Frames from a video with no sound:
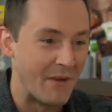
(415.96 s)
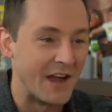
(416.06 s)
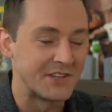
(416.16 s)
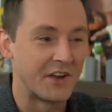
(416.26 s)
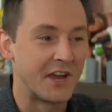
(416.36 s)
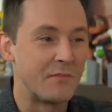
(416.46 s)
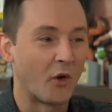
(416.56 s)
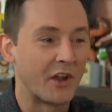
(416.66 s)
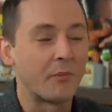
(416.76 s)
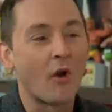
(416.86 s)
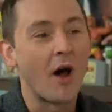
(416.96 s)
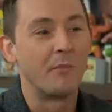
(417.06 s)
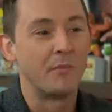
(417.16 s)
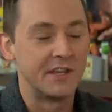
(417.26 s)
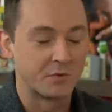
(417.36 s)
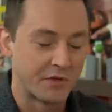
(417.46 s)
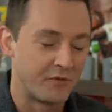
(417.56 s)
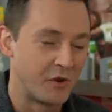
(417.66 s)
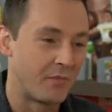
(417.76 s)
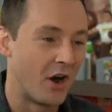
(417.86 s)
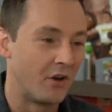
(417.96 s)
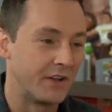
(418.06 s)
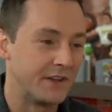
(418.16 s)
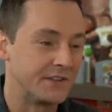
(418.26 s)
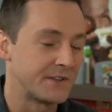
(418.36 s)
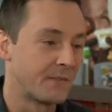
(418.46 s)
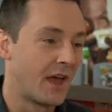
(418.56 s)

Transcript: by Sunday morning. The problem is with football is